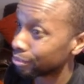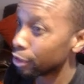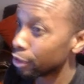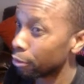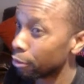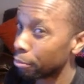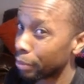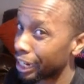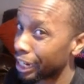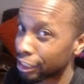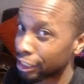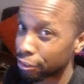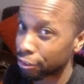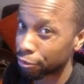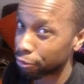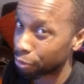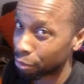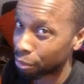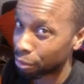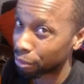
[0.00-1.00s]
max
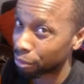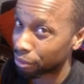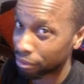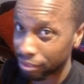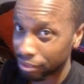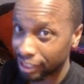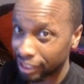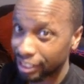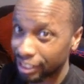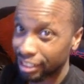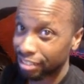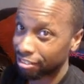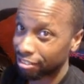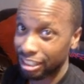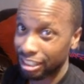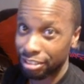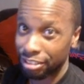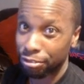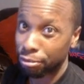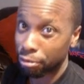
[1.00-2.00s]
4,
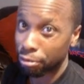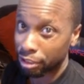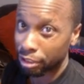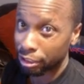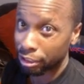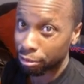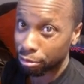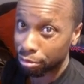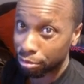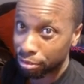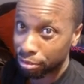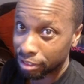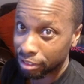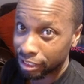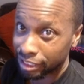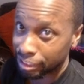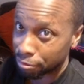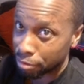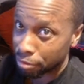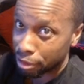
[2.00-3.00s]
right? 4 health
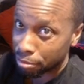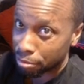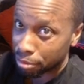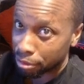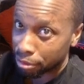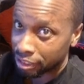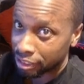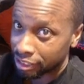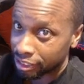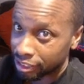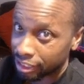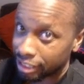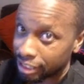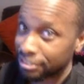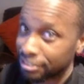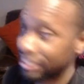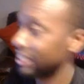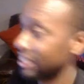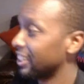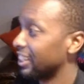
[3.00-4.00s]
if my opponent
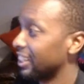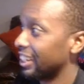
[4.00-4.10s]
snaps,